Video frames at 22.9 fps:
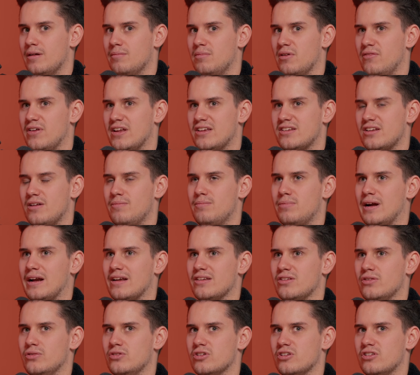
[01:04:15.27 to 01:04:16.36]
But there's some
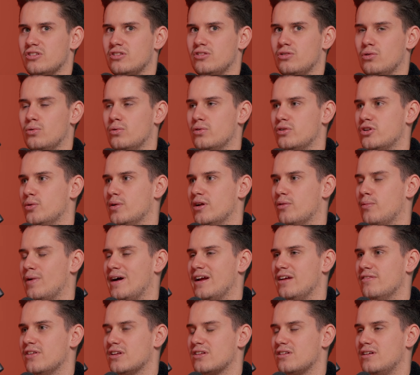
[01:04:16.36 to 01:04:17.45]
brands who just talk to you in a
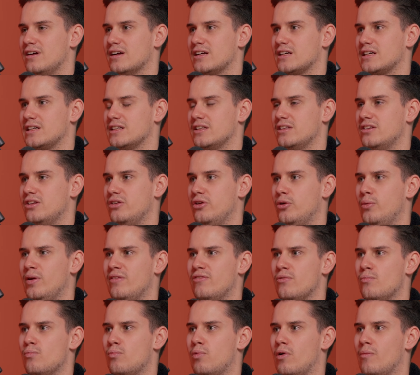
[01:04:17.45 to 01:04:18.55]
way that's like, do you
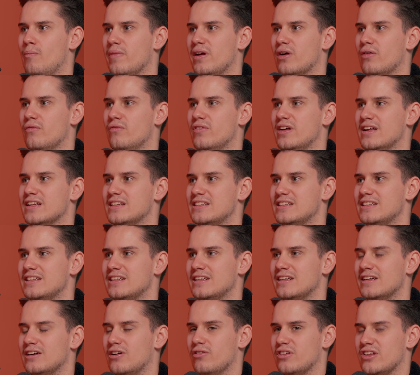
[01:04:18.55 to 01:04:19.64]
even want me on this?
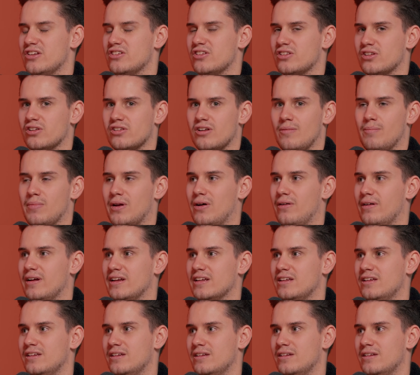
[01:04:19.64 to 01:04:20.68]
Or is it just because I'm blind?